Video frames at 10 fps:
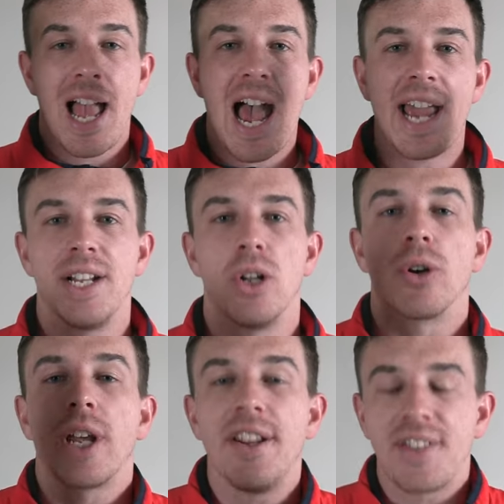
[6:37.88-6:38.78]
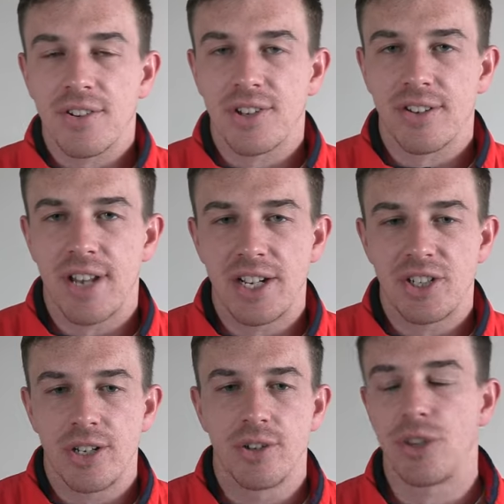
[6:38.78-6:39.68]
hey, look, here's our Six
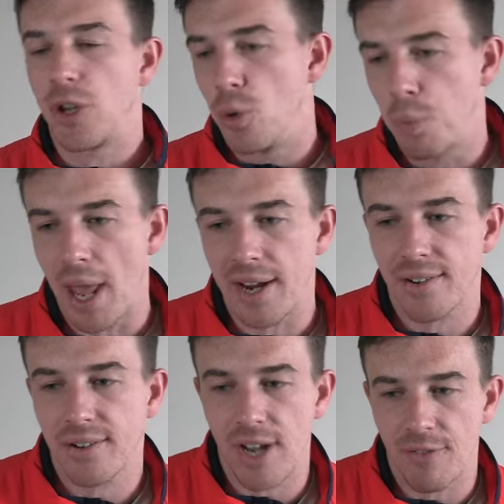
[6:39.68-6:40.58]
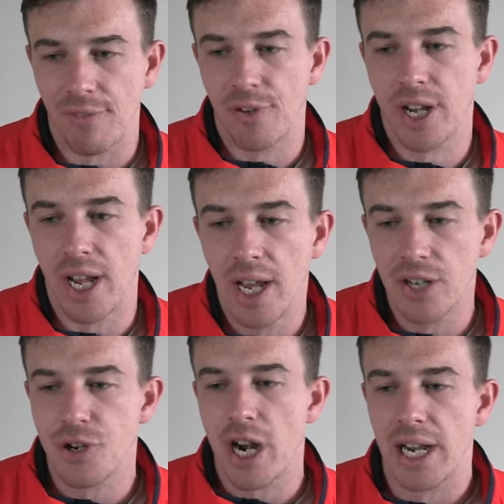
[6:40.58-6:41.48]
Nations, the All Blacks, South Africa,
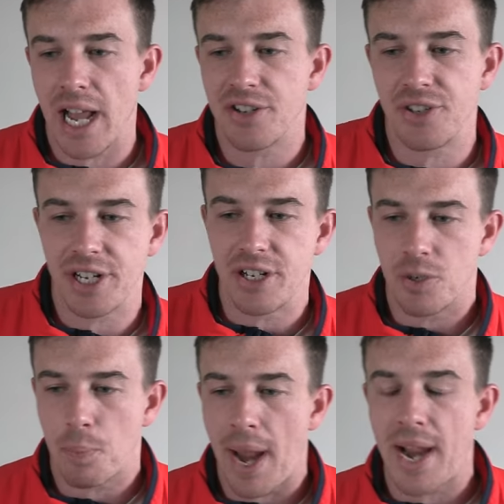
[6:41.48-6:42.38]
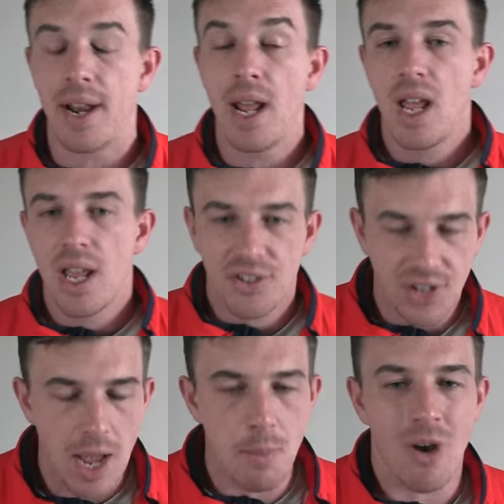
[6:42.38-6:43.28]
Australia, Argentina, Japan,
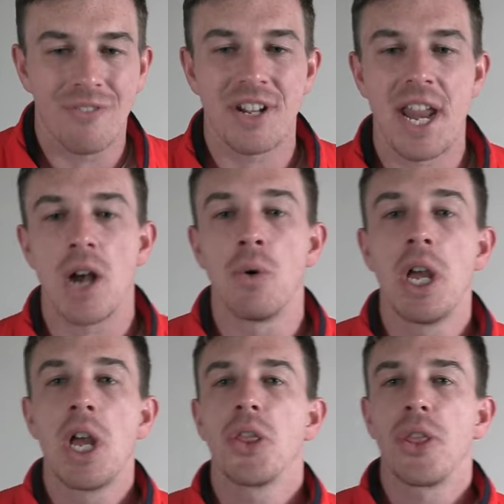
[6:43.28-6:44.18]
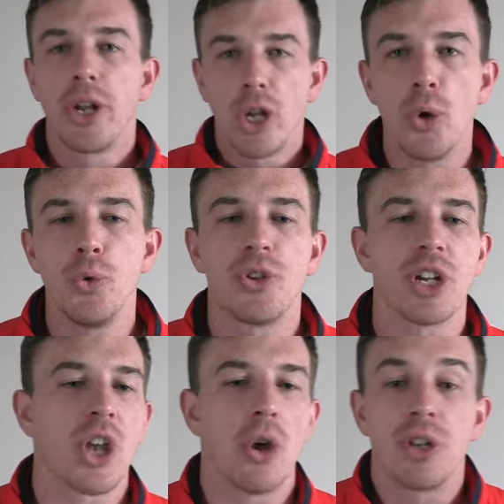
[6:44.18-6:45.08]
Samoa for now. The
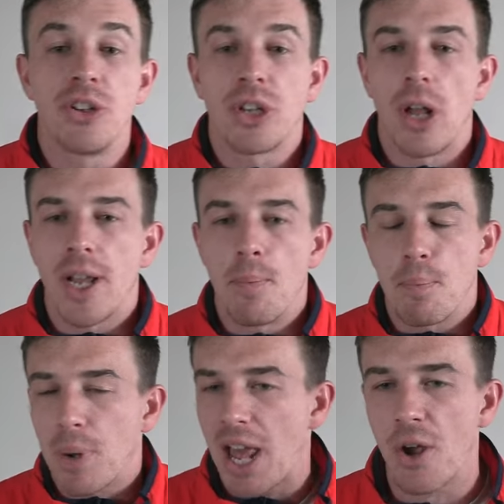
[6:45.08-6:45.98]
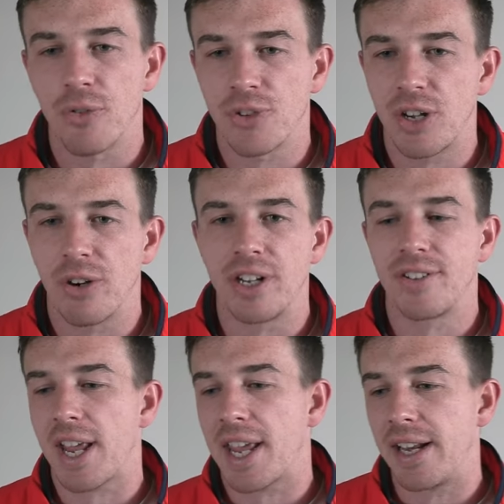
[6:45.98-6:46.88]
loser goes into like a playoff
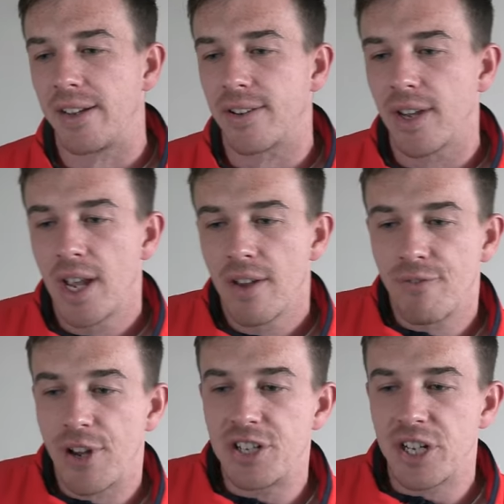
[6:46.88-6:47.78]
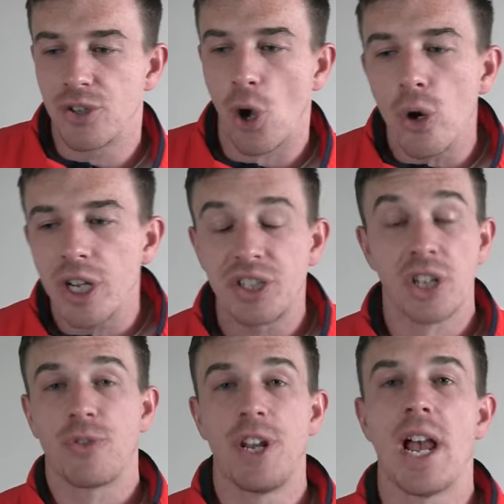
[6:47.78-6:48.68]
series against Fiji and Tonga
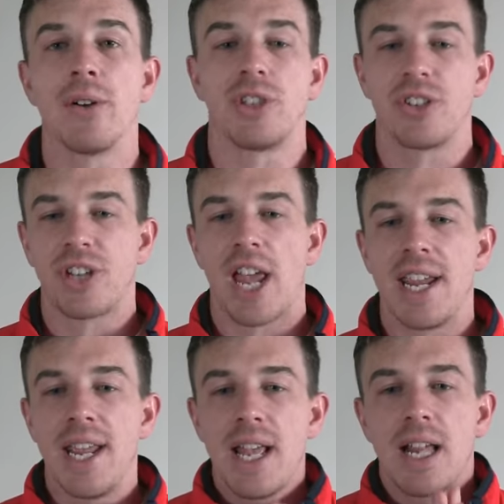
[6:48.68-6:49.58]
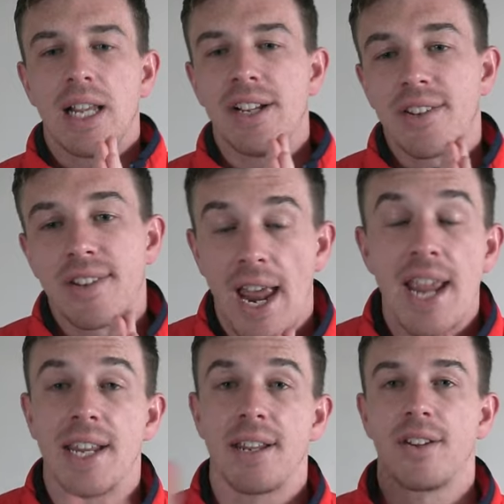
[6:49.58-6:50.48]
just for now. Just say, let's
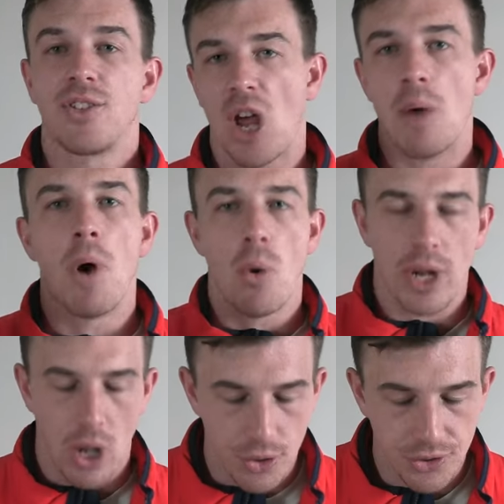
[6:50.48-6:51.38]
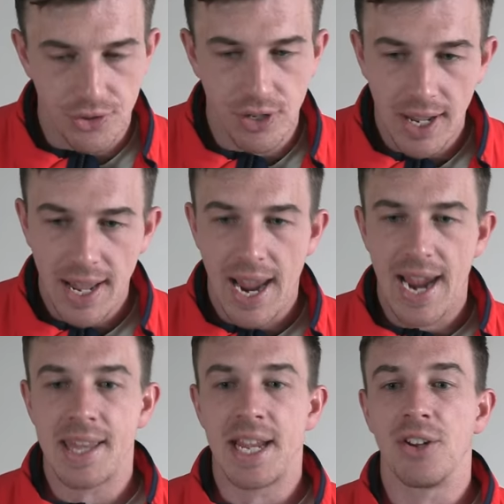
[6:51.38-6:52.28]
say Samoa lost.
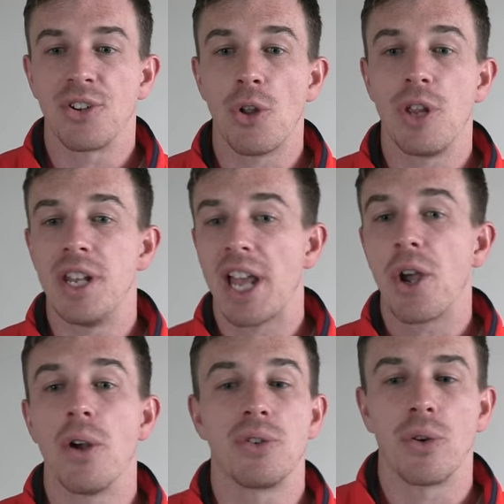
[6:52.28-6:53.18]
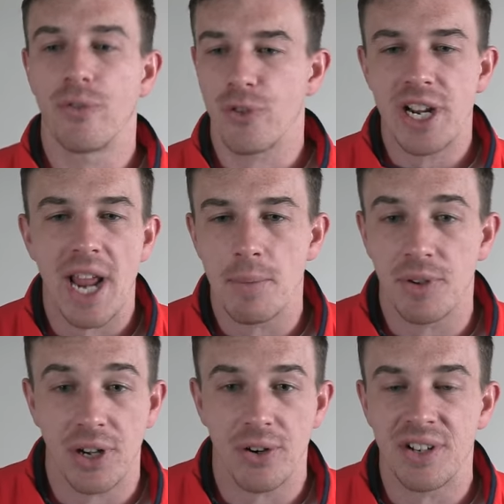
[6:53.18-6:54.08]
And then so then they go into a three-game
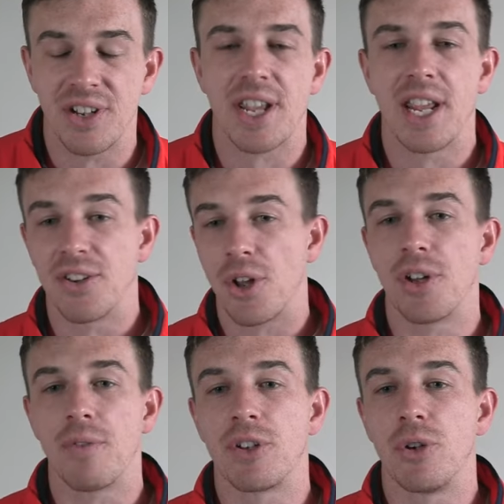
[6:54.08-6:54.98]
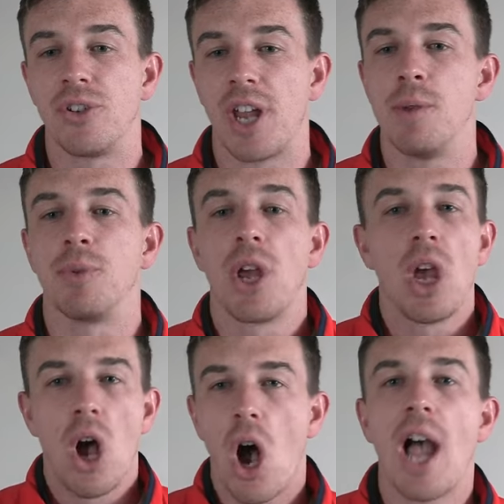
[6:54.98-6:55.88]
series against those other two teams.
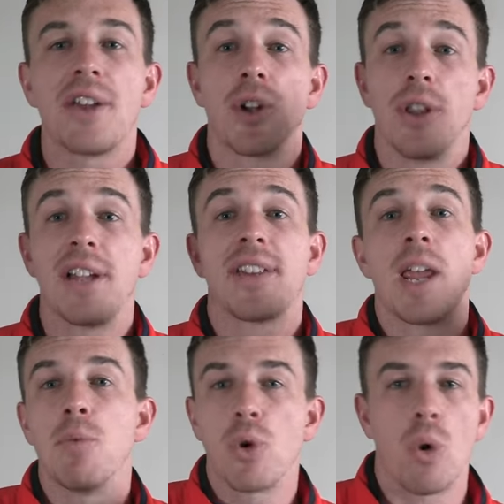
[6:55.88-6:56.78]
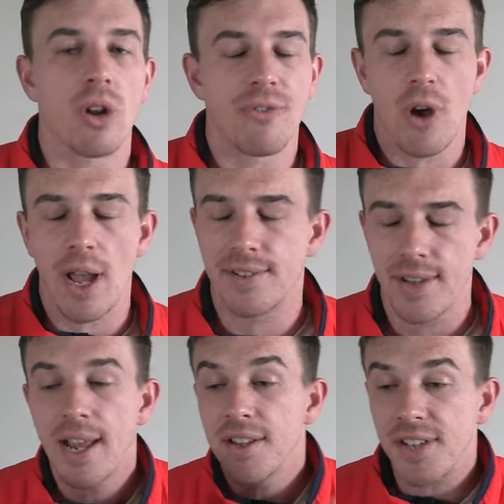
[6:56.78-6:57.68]
Highest on that table
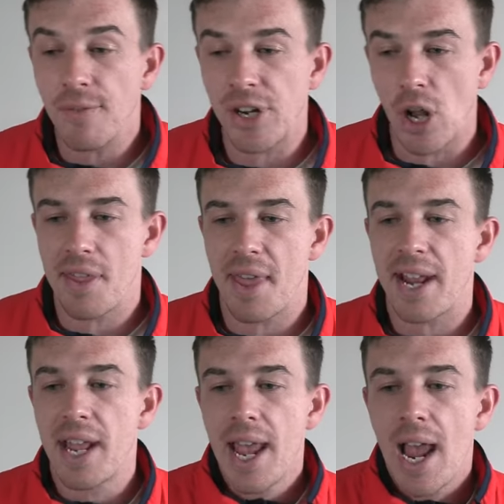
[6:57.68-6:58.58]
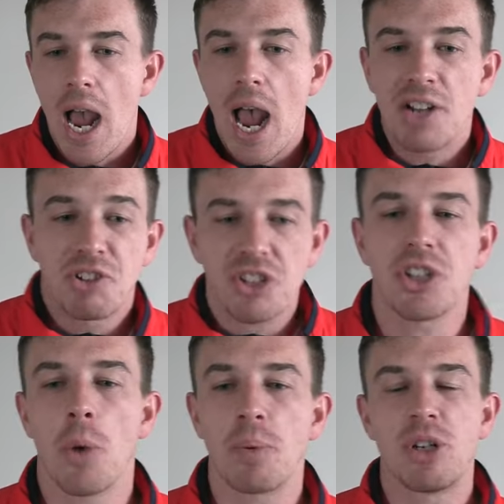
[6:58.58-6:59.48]
qualifies, something like that.
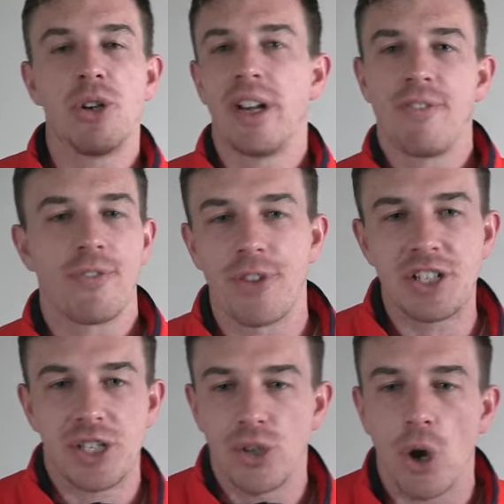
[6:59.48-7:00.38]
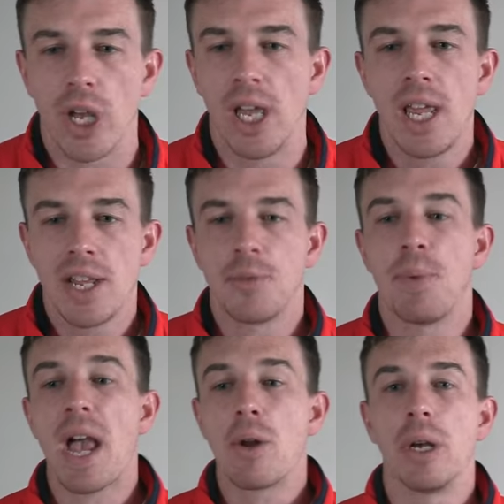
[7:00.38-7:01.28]
Just an opportunity for Fiji and Tonga to
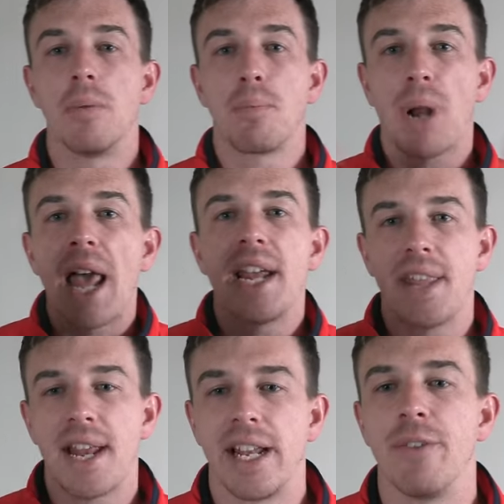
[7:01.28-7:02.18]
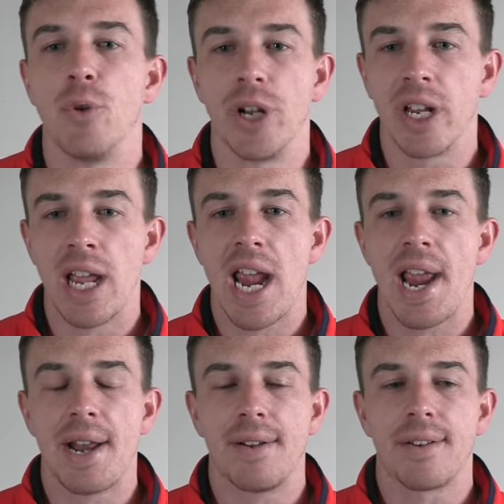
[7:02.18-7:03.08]
be able to play at that level
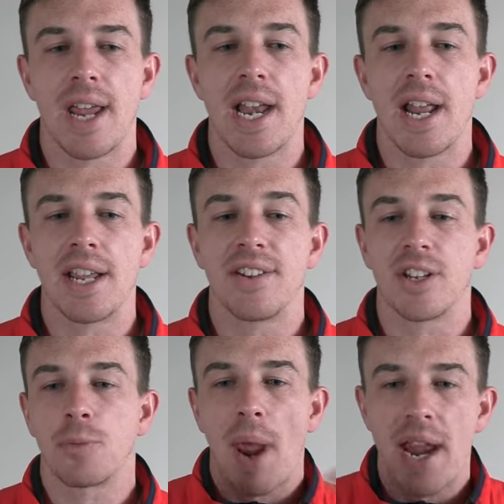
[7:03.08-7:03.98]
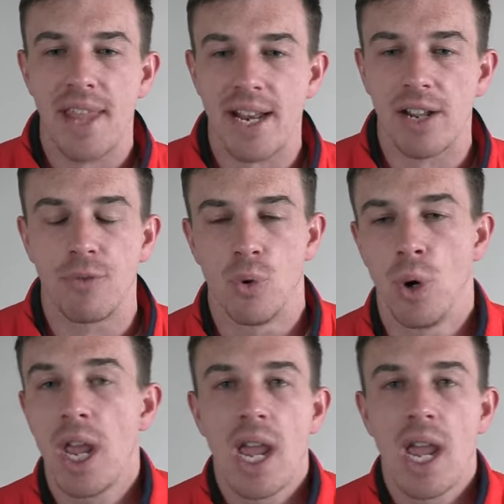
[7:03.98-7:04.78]
and I guess expand that level.